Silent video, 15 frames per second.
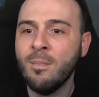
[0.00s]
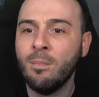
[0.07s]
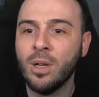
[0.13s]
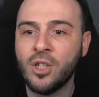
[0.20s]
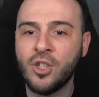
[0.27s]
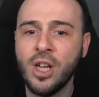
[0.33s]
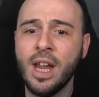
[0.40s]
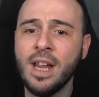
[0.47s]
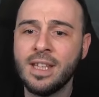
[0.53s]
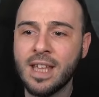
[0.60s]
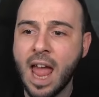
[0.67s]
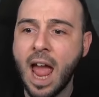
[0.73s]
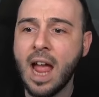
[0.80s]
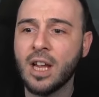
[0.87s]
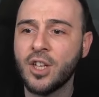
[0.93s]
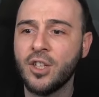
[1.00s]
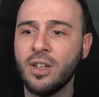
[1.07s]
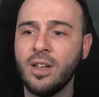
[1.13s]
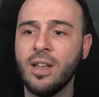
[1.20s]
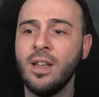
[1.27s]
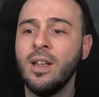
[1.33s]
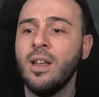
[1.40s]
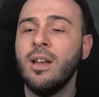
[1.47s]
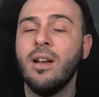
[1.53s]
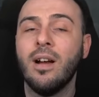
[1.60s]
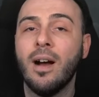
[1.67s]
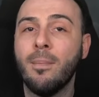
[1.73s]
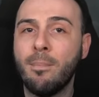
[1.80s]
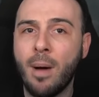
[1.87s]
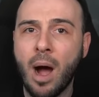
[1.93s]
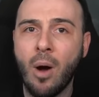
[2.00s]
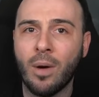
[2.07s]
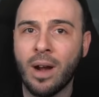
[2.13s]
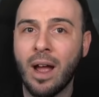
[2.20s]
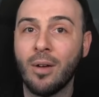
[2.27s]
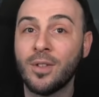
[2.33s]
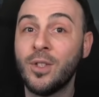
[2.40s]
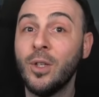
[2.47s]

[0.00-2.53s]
But she is actually a powerhouse.